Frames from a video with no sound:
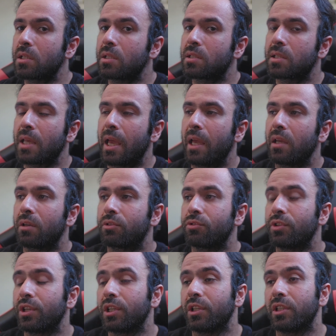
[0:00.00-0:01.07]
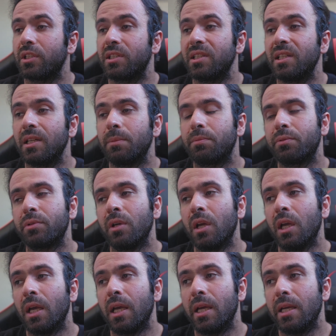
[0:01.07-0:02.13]
It's a really deep
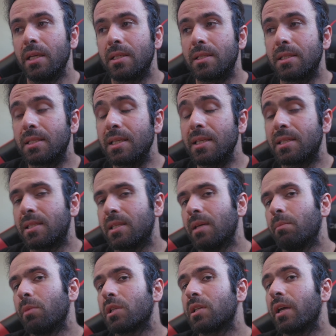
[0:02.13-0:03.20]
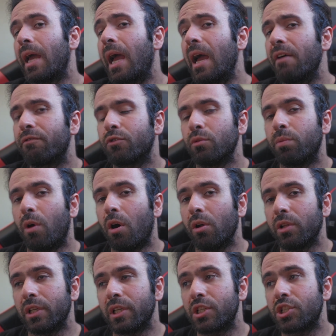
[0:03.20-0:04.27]
system, but I have to
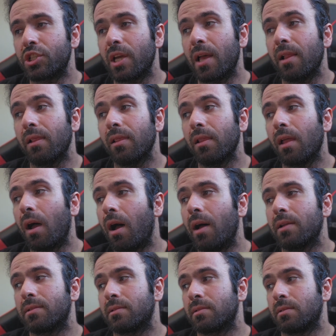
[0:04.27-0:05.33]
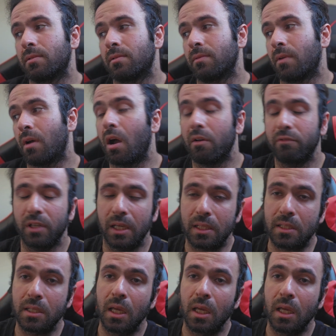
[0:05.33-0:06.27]
polish a lot of it,